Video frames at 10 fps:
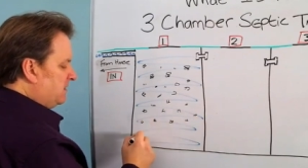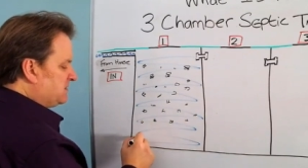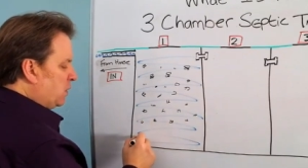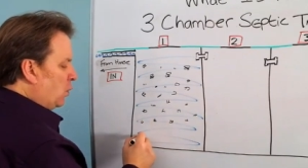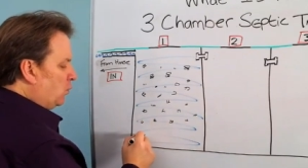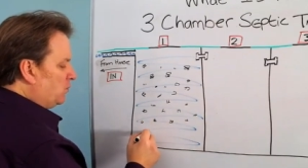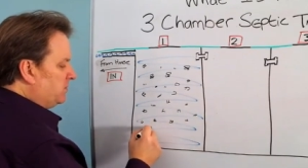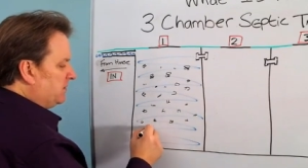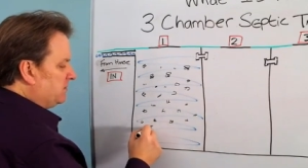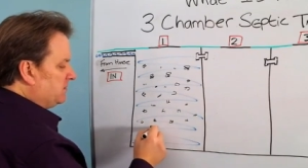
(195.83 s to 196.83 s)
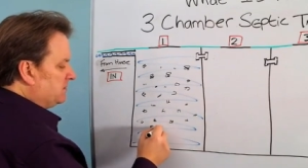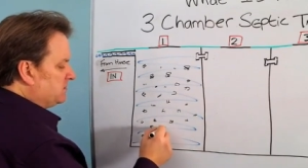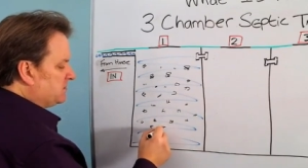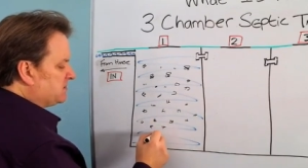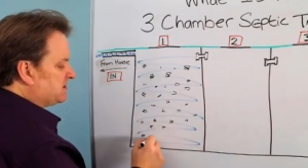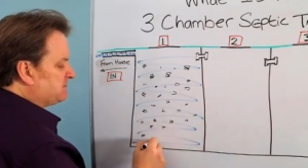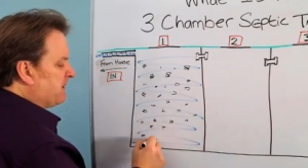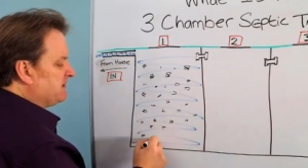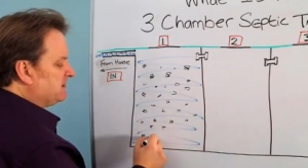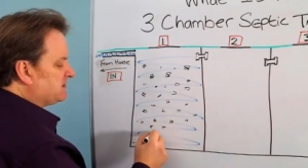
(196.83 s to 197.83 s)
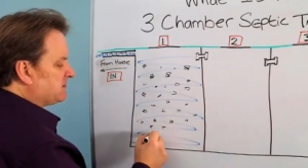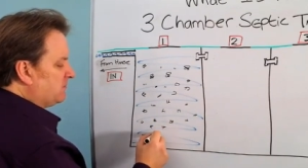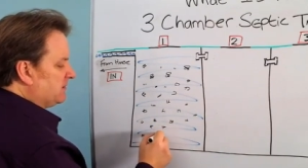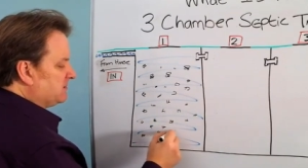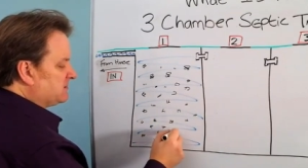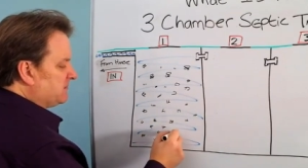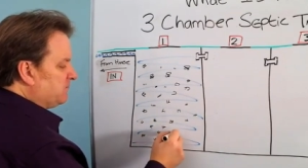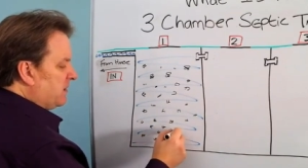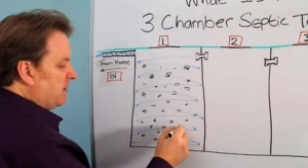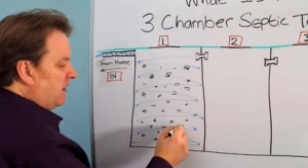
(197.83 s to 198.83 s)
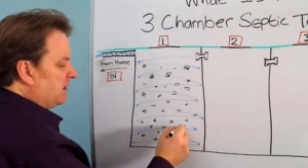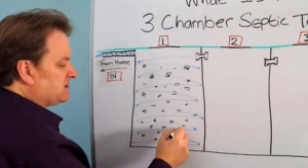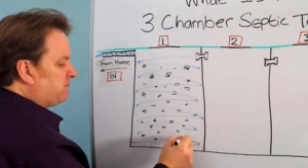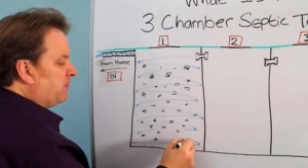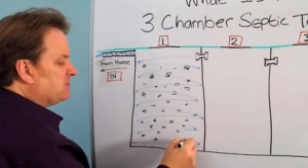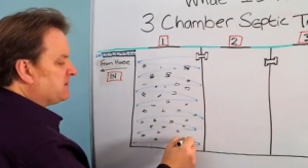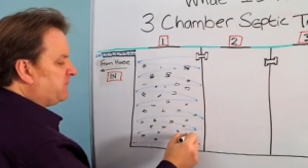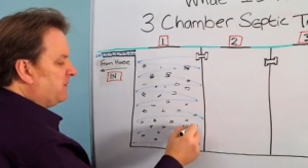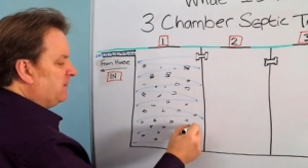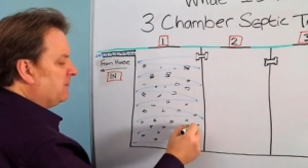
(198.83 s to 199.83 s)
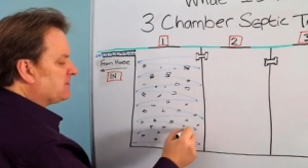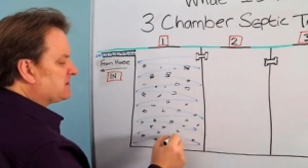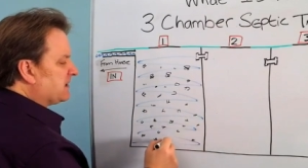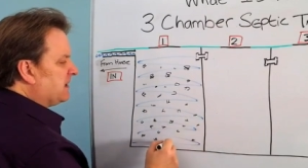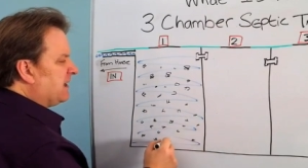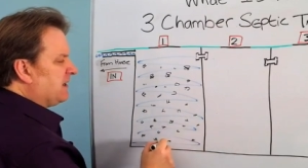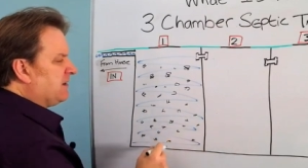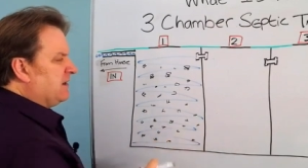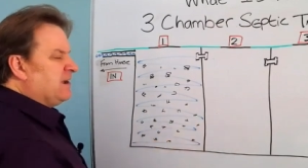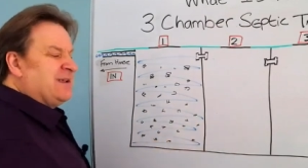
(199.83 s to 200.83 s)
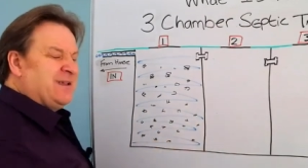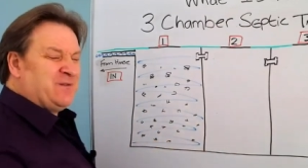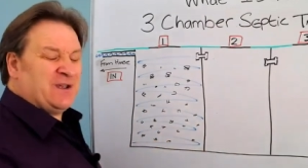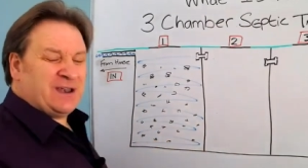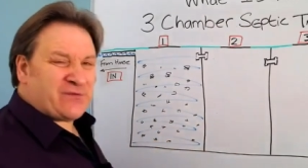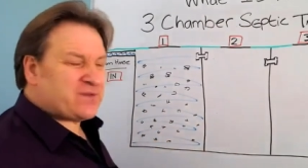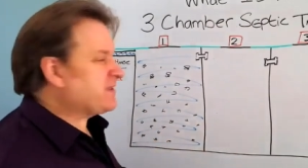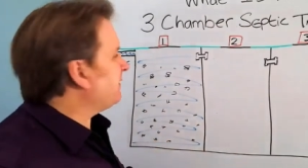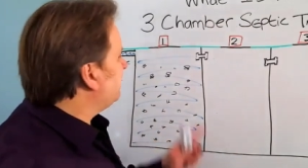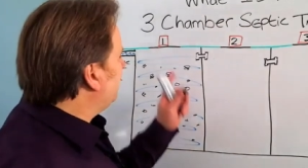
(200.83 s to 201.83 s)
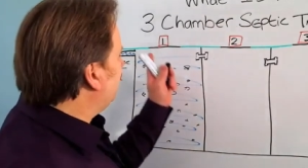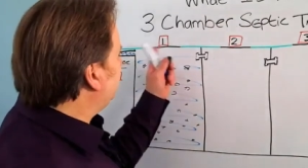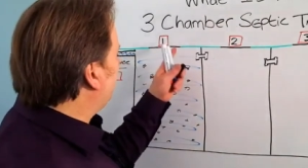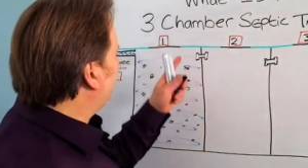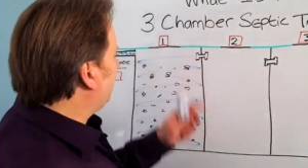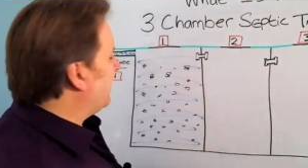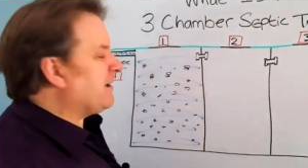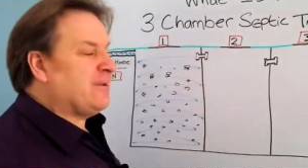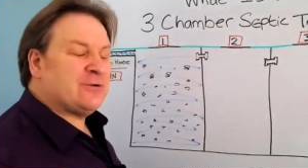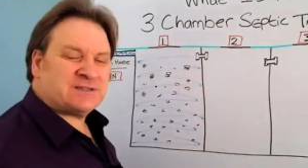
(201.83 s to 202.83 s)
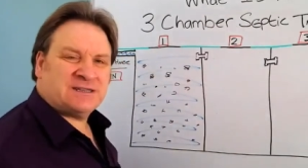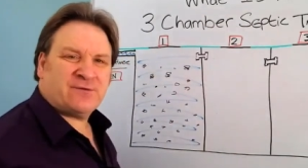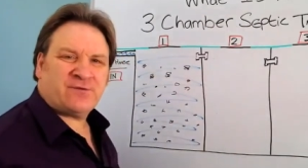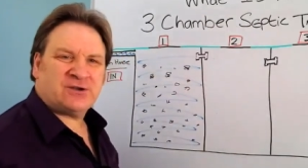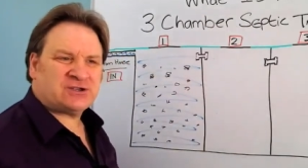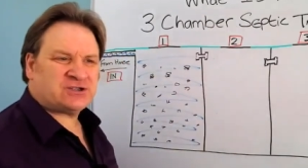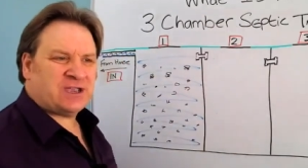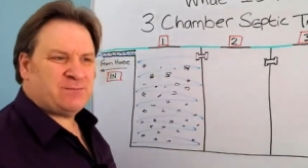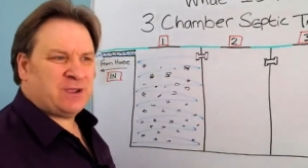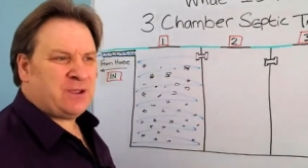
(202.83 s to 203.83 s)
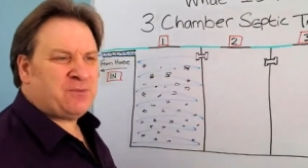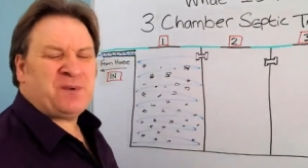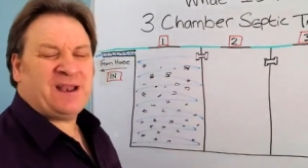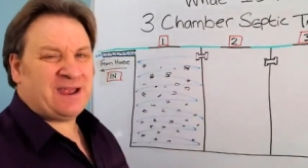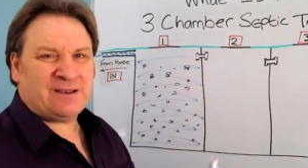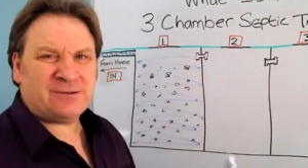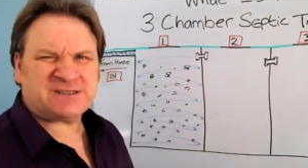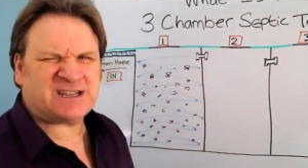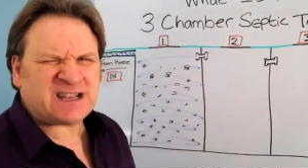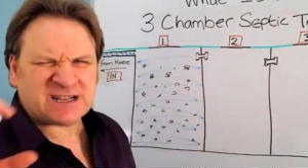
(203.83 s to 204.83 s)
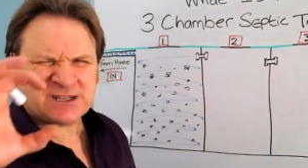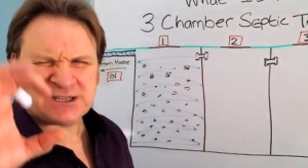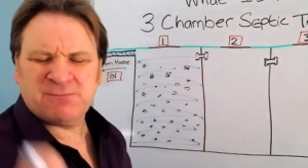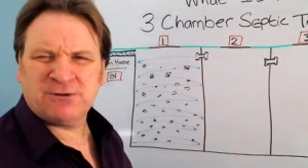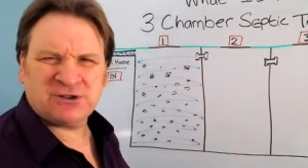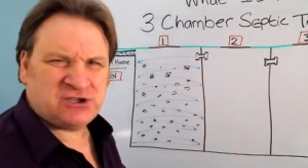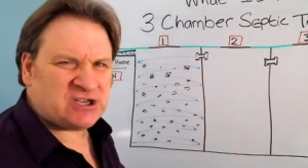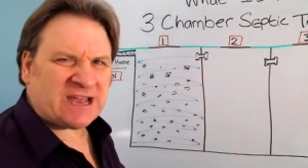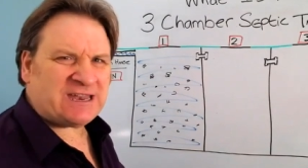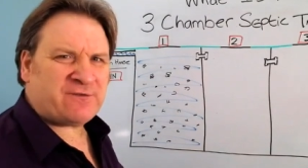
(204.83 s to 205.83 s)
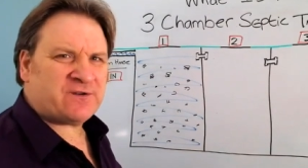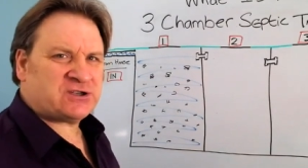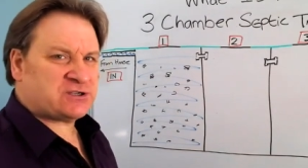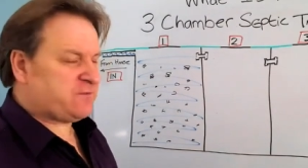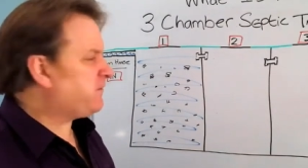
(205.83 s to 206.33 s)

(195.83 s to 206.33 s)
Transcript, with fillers: is called suspended solids. I suppose if you looked at it, if you lift the lid off and looked in the first chamber, it would be like lots of little small jellyfish